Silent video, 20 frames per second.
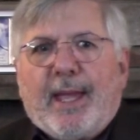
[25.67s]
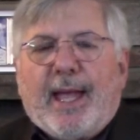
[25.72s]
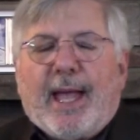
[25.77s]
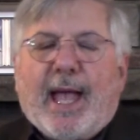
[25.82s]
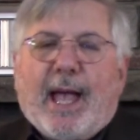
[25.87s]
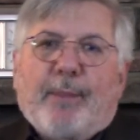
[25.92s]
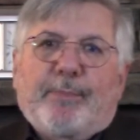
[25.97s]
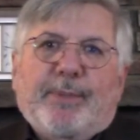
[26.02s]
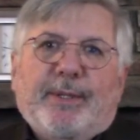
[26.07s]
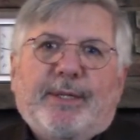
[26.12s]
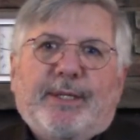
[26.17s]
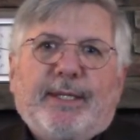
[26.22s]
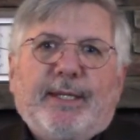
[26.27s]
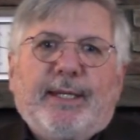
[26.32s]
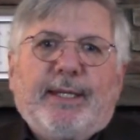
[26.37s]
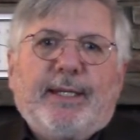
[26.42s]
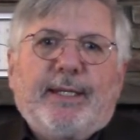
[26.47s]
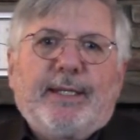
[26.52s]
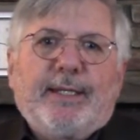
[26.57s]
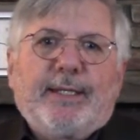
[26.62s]

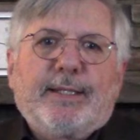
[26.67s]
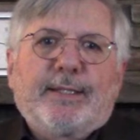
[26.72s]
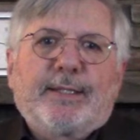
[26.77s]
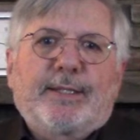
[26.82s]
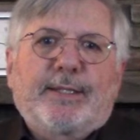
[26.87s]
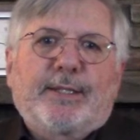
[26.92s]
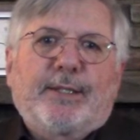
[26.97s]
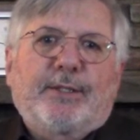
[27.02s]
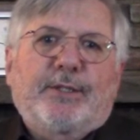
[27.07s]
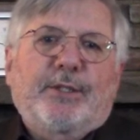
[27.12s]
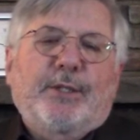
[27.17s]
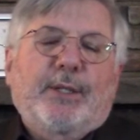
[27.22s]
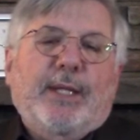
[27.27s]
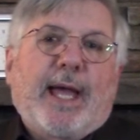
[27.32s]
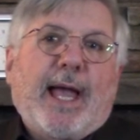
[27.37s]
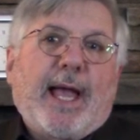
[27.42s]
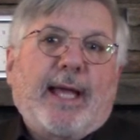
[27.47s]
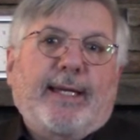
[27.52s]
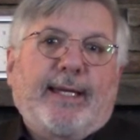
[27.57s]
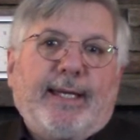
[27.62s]
Apathy is to
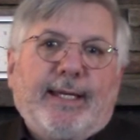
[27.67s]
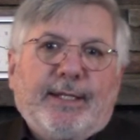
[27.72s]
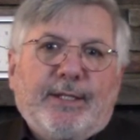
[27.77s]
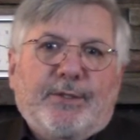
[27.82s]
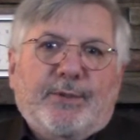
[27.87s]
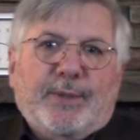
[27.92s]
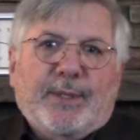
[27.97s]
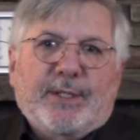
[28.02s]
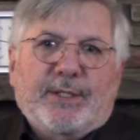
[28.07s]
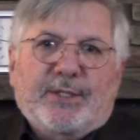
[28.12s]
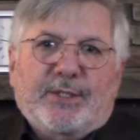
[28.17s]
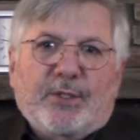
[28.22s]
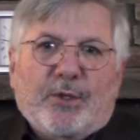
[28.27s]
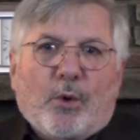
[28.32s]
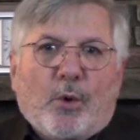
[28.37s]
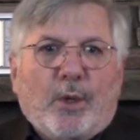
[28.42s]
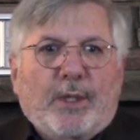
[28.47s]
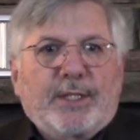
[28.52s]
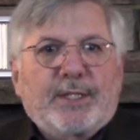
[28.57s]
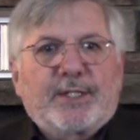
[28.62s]
lack interest
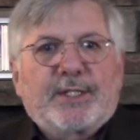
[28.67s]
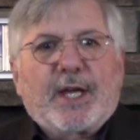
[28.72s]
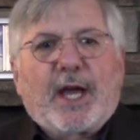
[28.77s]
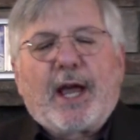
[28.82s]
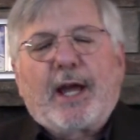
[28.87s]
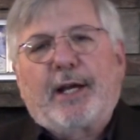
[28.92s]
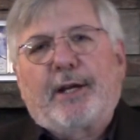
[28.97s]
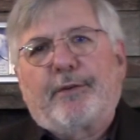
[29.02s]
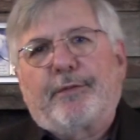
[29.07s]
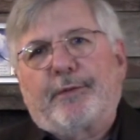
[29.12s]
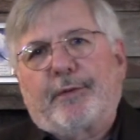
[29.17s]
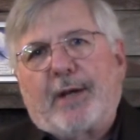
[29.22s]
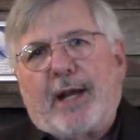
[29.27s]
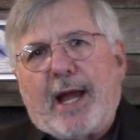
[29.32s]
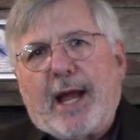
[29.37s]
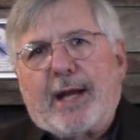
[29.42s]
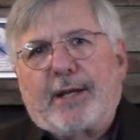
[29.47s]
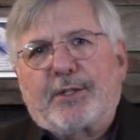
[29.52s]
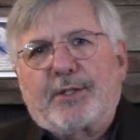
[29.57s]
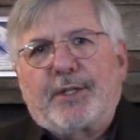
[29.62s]
or desire for
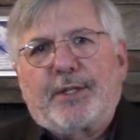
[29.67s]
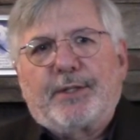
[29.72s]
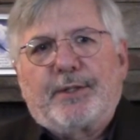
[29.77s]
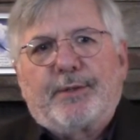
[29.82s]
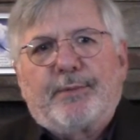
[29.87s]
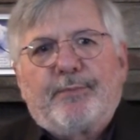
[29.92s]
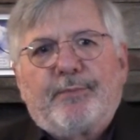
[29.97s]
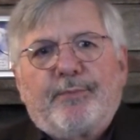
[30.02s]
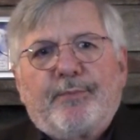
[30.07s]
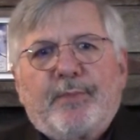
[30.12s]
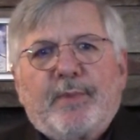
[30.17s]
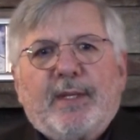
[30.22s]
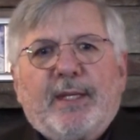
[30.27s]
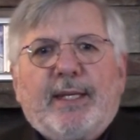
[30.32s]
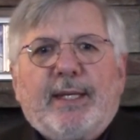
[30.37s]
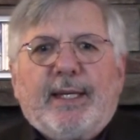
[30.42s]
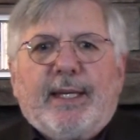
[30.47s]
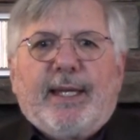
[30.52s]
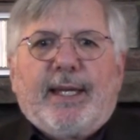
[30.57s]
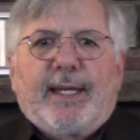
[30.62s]
action.
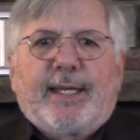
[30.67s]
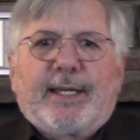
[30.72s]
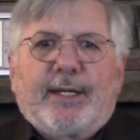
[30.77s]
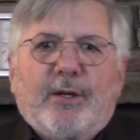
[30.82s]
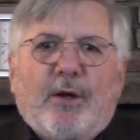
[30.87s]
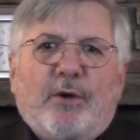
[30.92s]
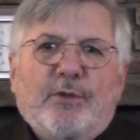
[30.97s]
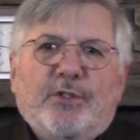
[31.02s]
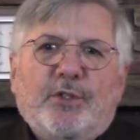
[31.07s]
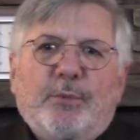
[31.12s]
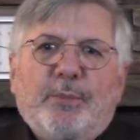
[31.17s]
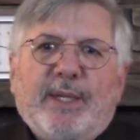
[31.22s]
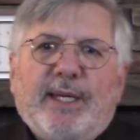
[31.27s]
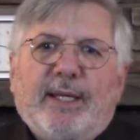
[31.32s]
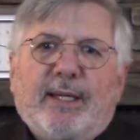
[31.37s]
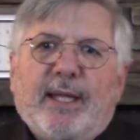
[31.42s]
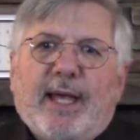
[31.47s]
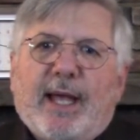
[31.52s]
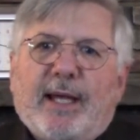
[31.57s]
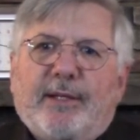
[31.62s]
It can also be
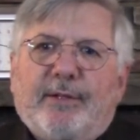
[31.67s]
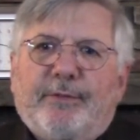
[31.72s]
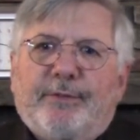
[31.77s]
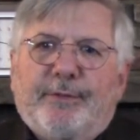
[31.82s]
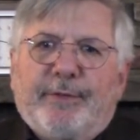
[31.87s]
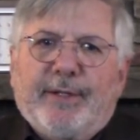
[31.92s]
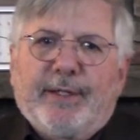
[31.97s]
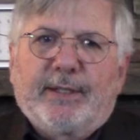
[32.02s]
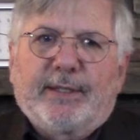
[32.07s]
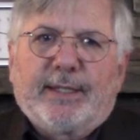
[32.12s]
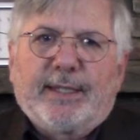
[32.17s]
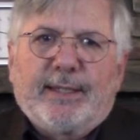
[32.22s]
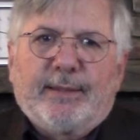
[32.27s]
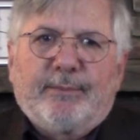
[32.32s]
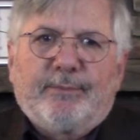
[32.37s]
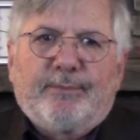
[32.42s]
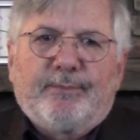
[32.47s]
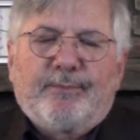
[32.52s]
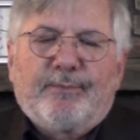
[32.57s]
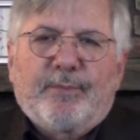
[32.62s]
a lack of feeling.
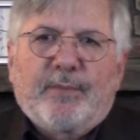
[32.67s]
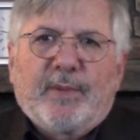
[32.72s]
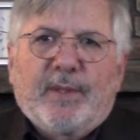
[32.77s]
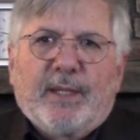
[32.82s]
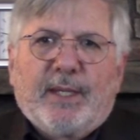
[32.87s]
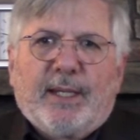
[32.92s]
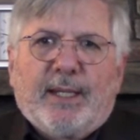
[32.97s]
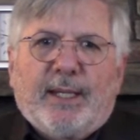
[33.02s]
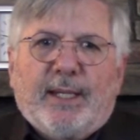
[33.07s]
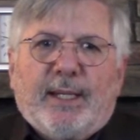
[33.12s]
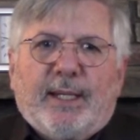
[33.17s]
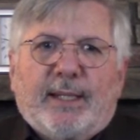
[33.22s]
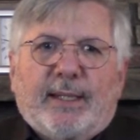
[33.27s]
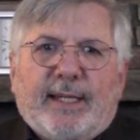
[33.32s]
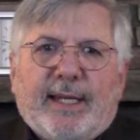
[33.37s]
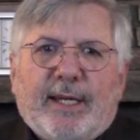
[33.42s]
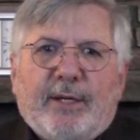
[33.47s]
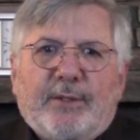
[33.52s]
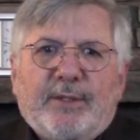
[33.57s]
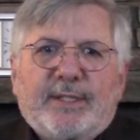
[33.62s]

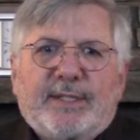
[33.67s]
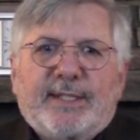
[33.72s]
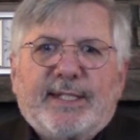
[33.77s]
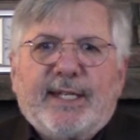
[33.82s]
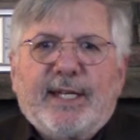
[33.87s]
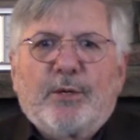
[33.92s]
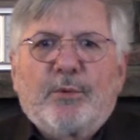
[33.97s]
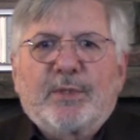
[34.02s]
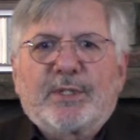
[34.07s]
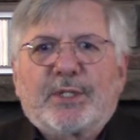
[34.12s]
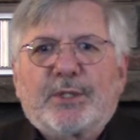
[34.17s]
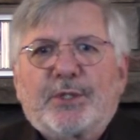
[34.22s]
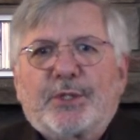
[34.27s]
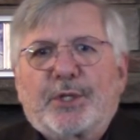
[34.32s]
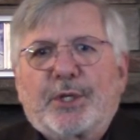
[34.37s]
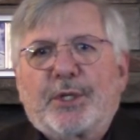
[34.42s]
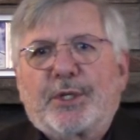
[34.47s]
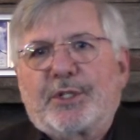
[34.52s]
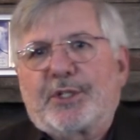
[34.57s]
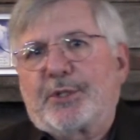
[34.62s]
Laodicea was a
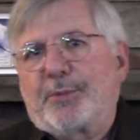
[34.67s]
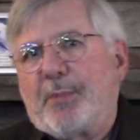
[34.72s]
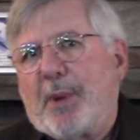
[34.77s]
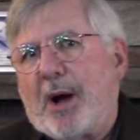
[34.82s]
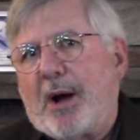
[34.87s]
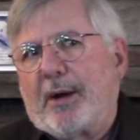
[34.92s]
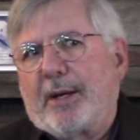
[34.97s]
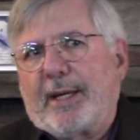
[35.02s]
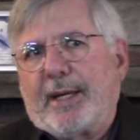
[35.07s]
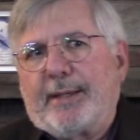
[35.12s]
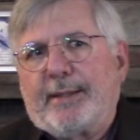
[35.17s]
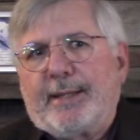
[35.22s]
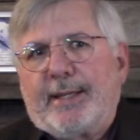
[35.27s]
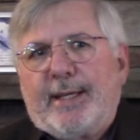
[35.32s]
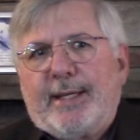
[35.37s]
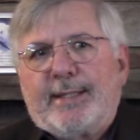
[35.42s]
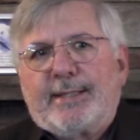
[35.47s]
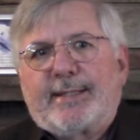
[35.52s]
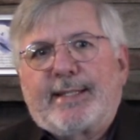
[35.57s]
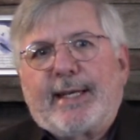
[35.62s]
church smug and
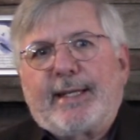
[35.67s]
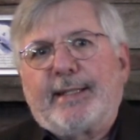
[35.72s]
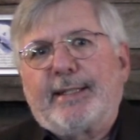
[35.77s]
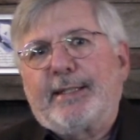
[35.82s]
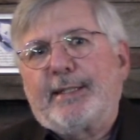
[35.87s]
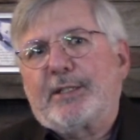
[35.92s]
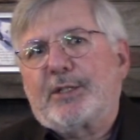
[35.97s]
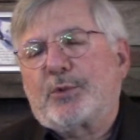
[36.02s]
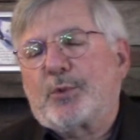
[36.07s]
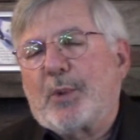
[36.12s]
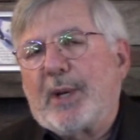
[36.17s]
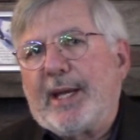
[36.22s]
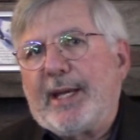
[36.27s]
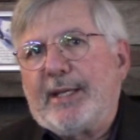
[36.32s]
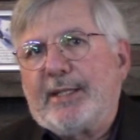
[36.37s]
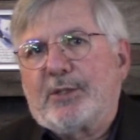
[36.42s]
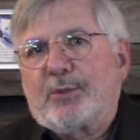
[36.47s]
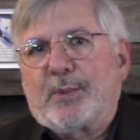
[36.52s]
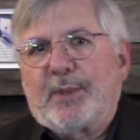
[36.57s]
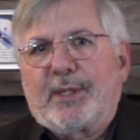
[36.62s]
set in its
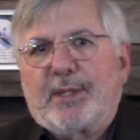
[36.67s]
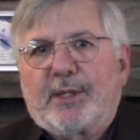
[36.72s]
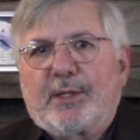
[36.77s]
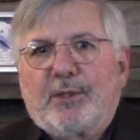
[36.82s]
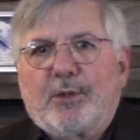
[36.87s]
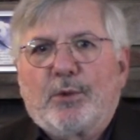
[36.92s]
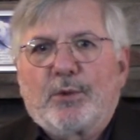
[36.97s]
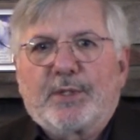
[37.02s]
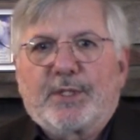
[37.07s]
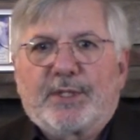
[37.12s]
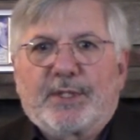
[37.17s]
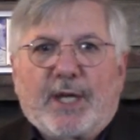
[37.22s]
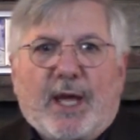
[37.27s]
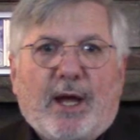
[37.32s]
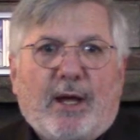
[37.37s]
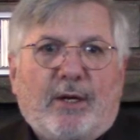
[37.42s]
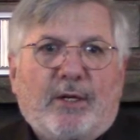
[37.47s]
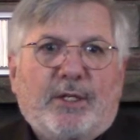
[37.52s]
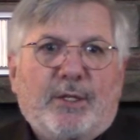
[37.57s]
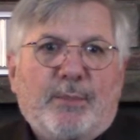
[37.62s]
ways with no
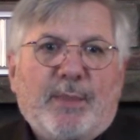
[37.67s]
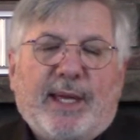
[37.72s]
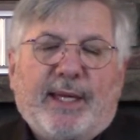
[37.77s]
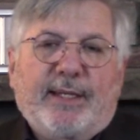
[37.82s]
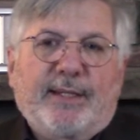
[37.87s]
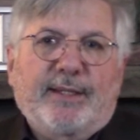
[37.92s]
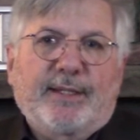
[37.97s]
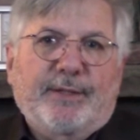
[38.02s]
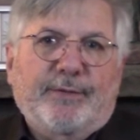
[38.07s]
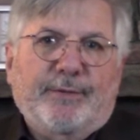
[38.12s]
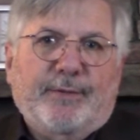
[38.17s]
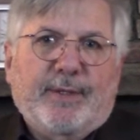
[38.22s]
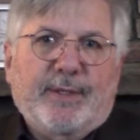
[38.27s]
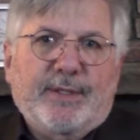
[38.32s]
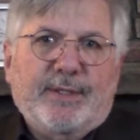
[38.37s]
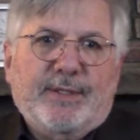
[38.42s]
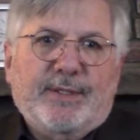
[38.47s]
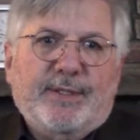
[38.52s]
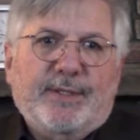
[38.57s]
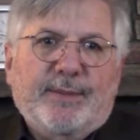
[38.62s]
desire to make a
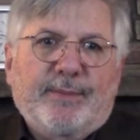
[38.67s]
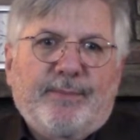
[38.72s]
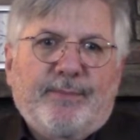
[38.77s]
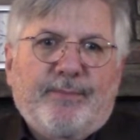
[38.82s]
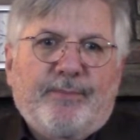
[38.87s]
difference.